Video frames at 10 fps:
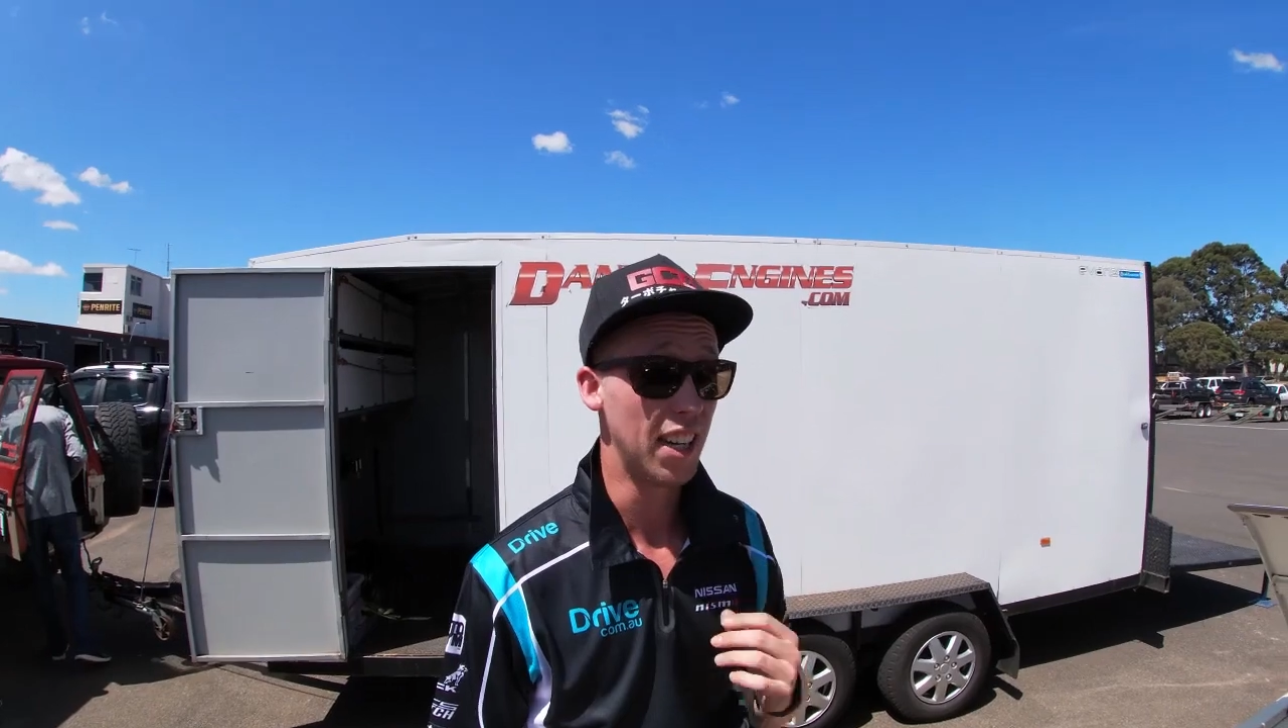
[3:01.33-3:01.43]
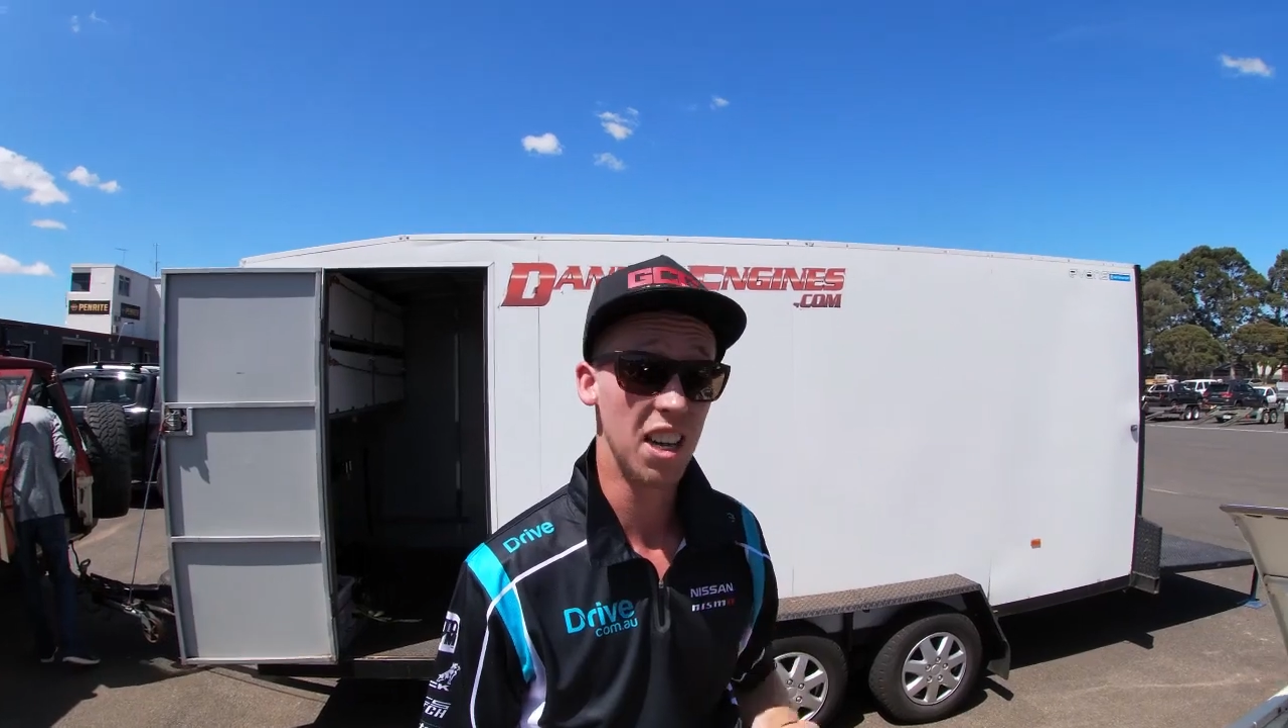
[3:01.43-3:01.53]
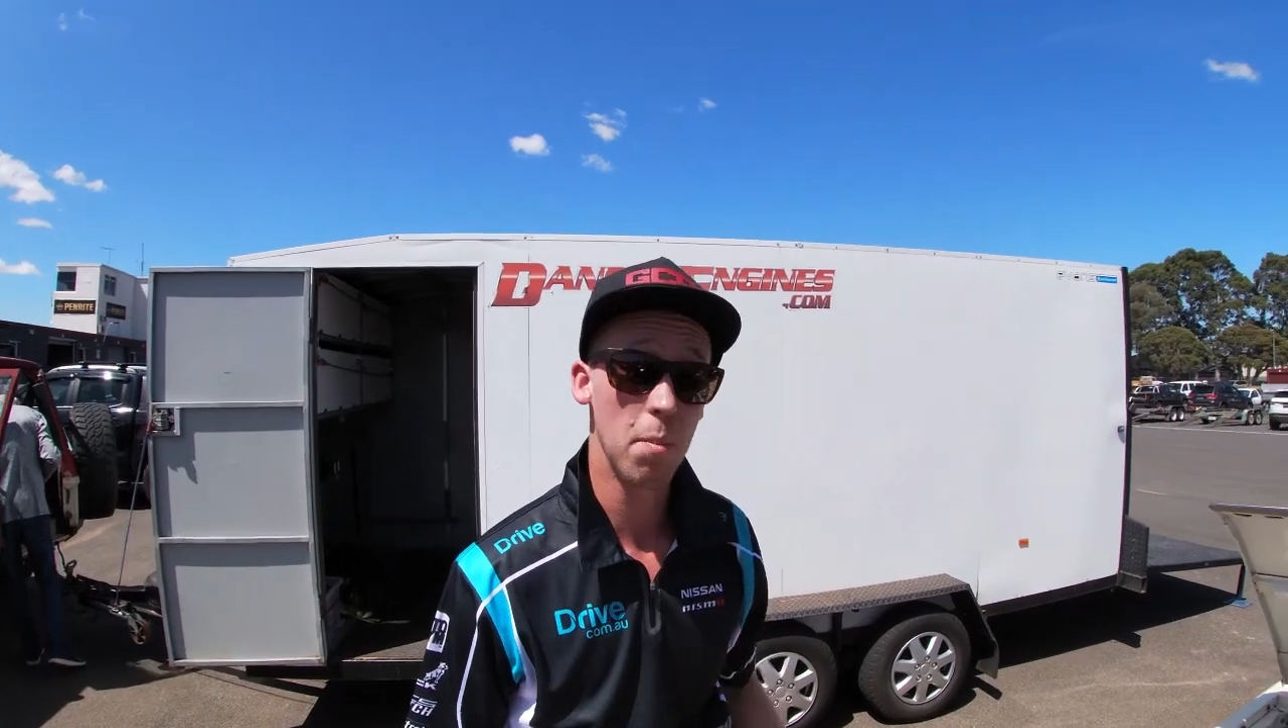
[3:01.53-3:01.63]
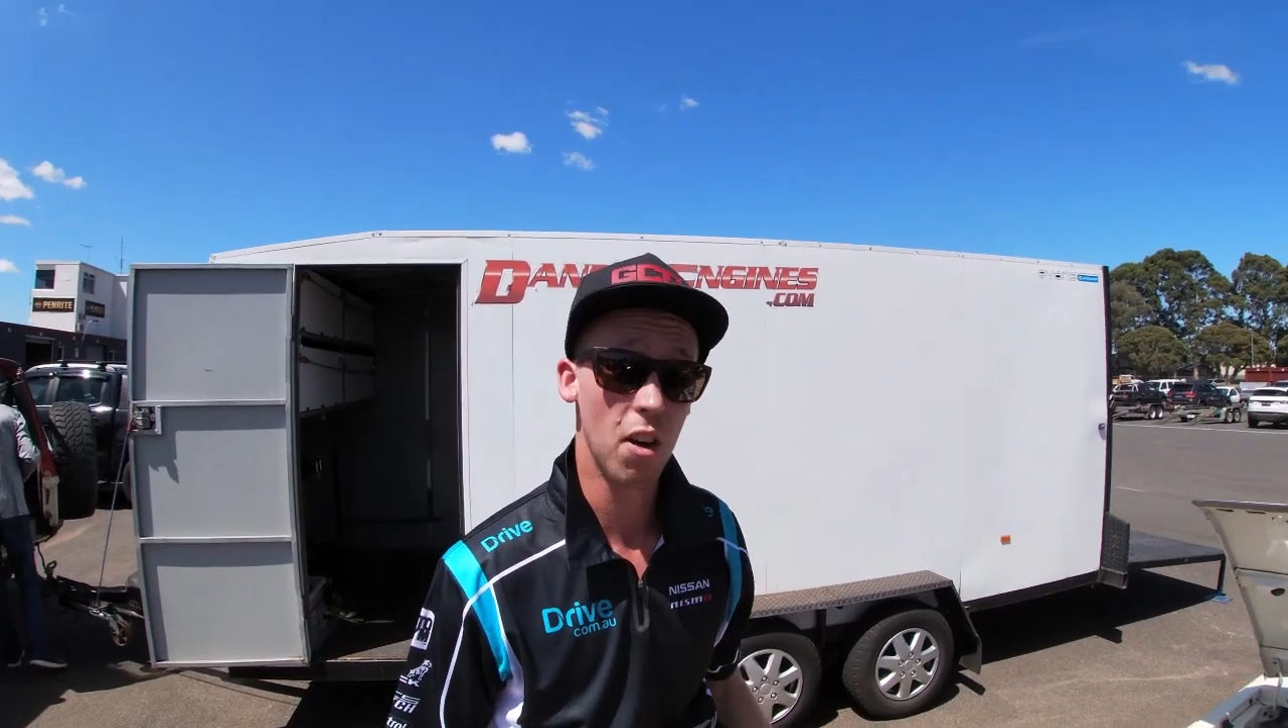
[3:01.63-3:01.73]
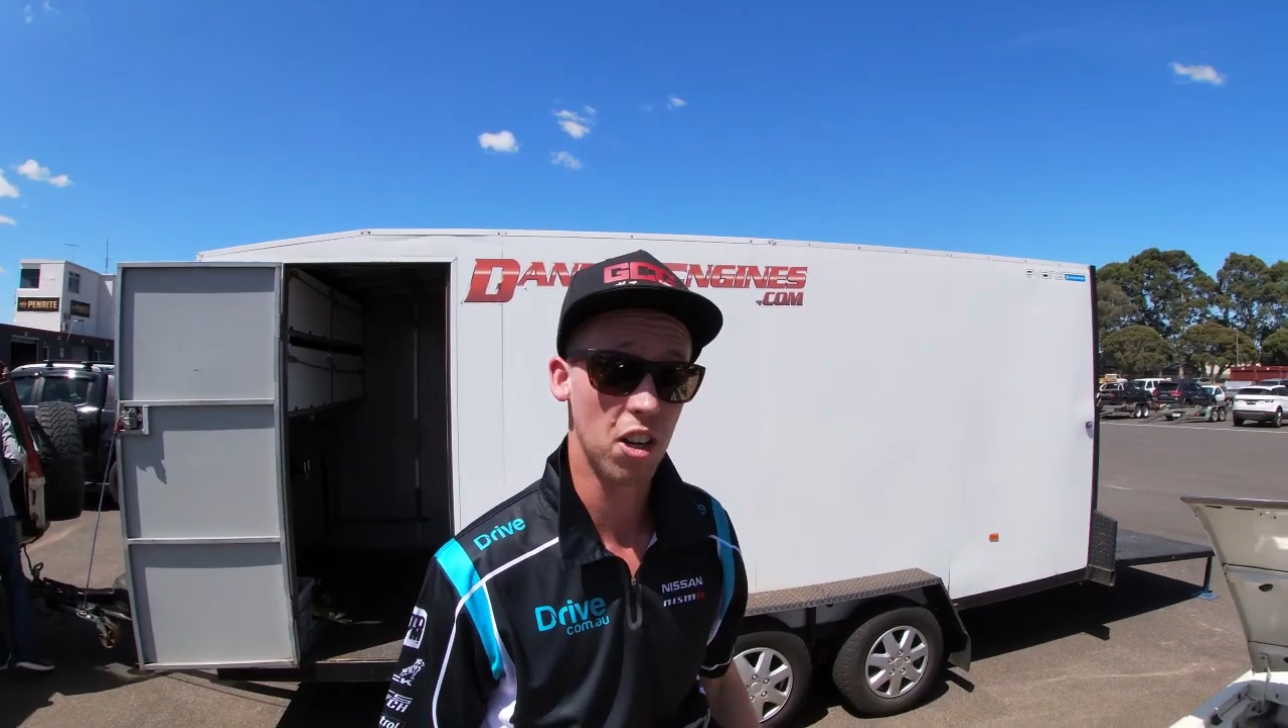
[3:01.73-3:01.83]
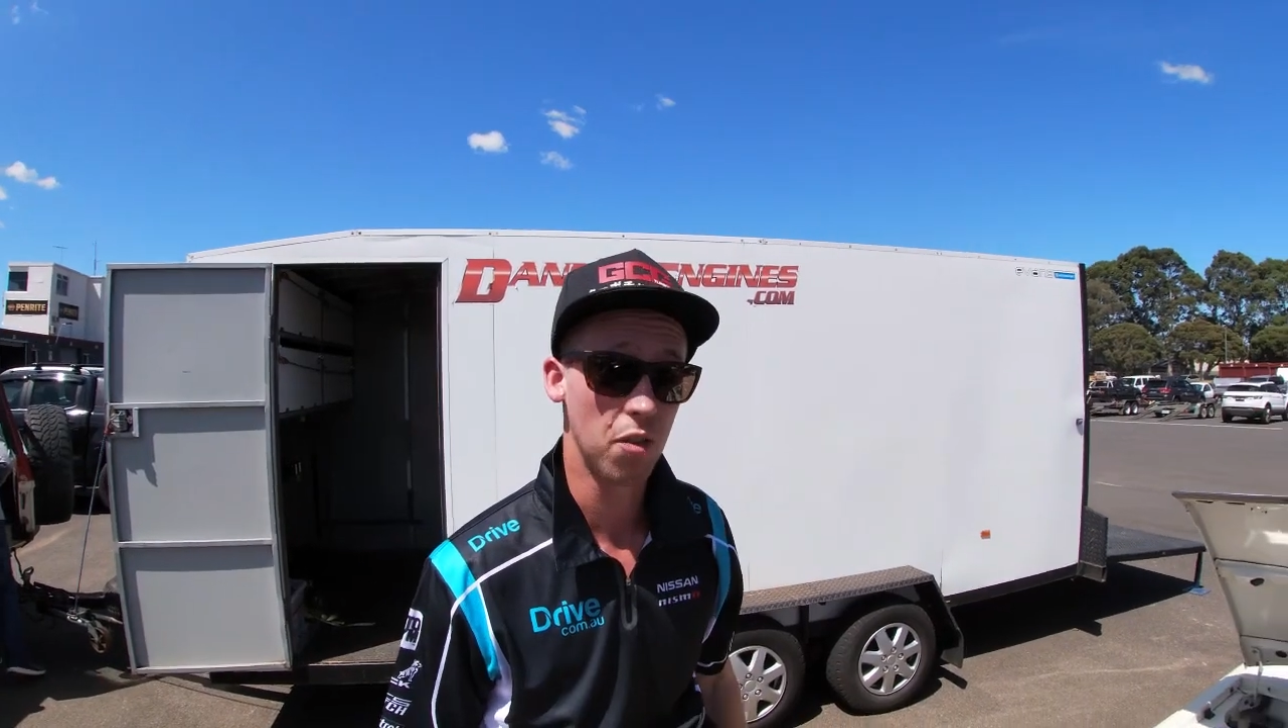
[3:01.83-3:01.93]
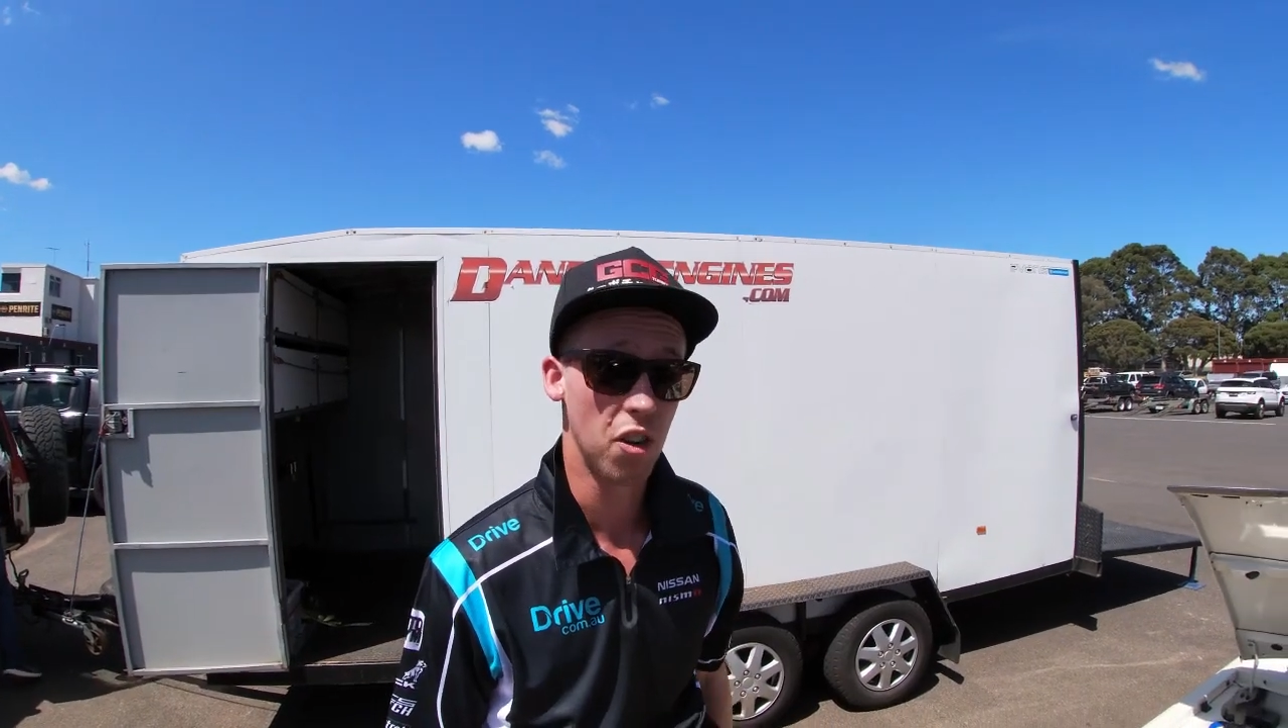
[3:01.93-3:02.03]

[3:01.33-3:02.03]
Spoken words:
gearbox